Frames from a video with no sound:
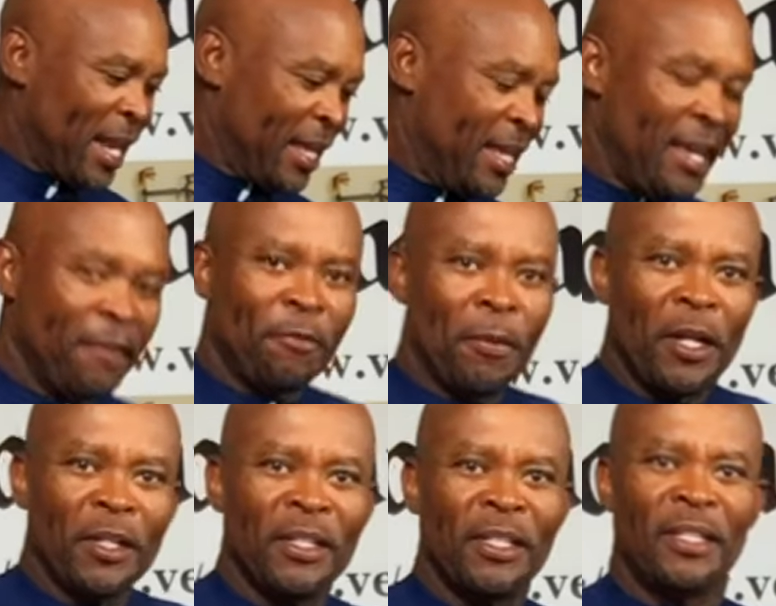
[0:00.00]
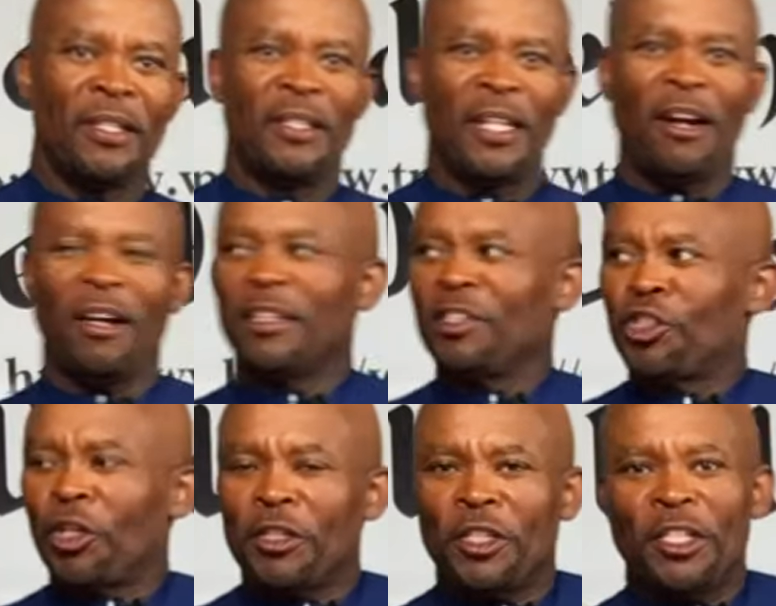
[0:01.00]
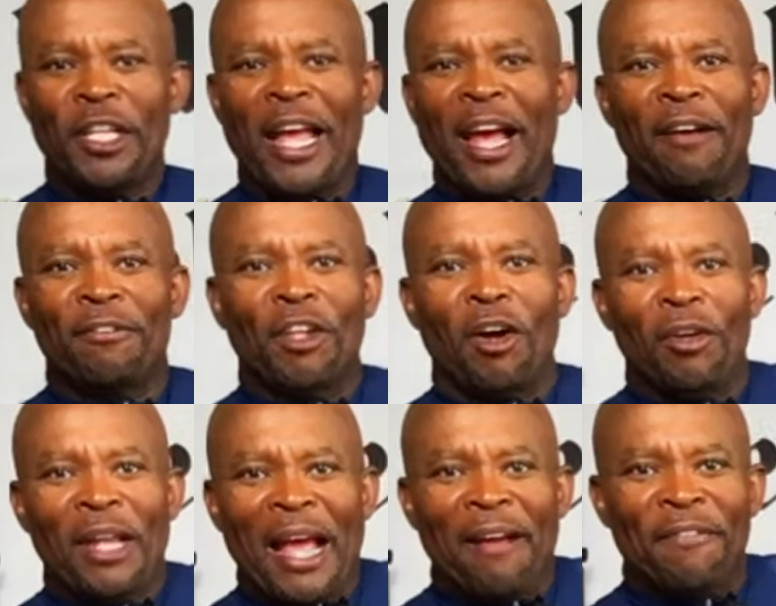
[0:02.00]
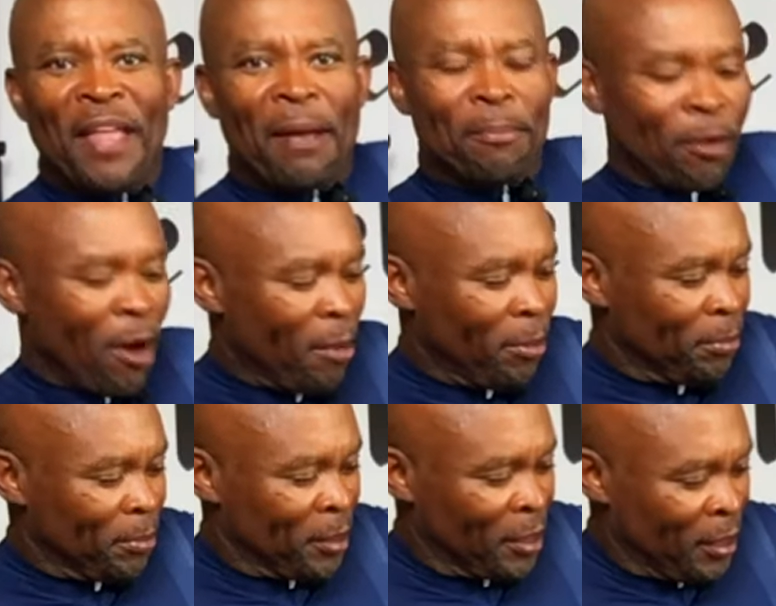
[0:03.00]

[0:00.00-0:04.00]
that gives, because the other jerseys they have don't have that problem.